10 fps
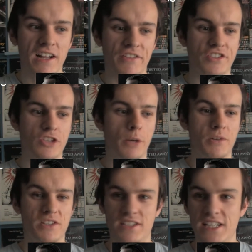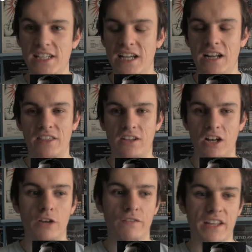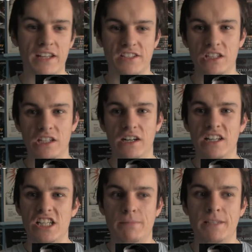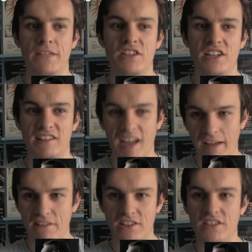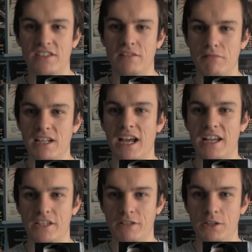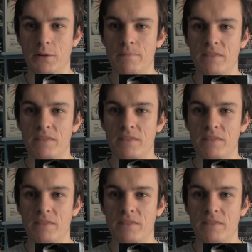there's so much detail in the clothing, it's so specific to the characters, it really has a real